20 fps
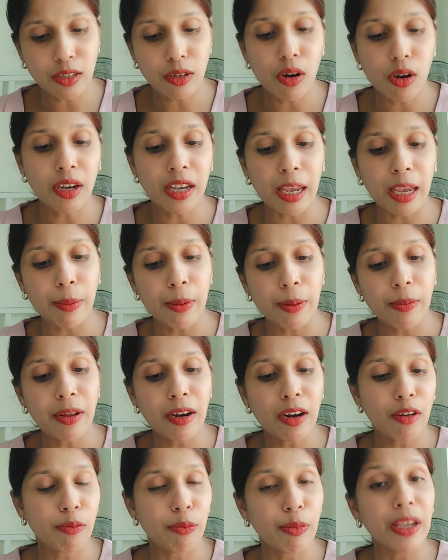or capable
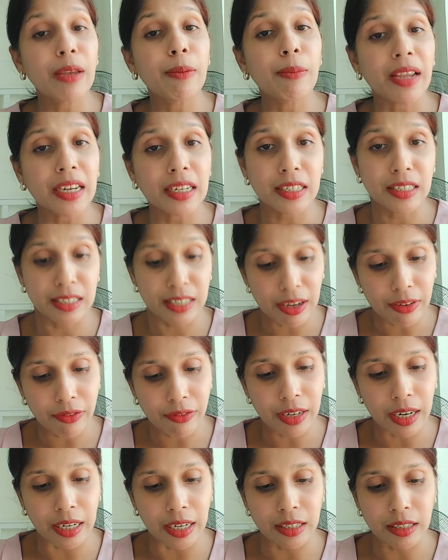of being made
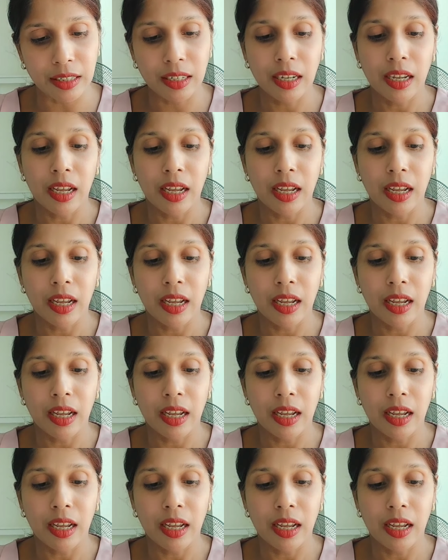definite.